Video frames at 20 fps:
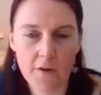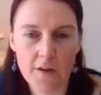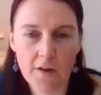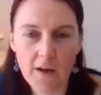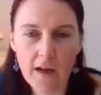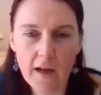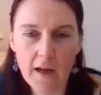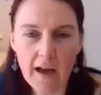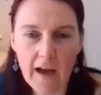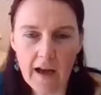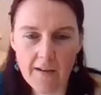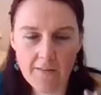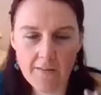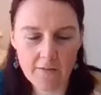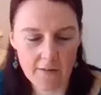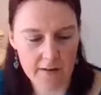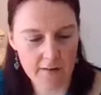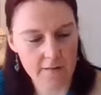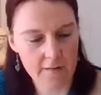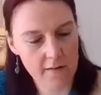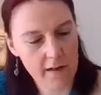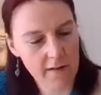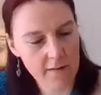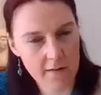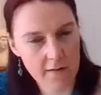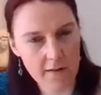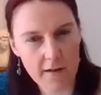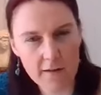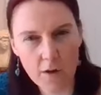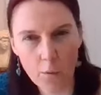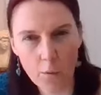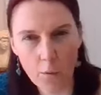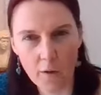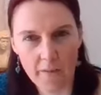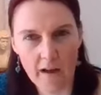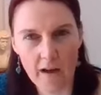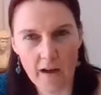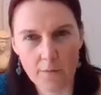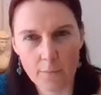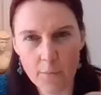for you. Have a go
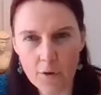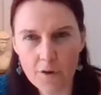at that.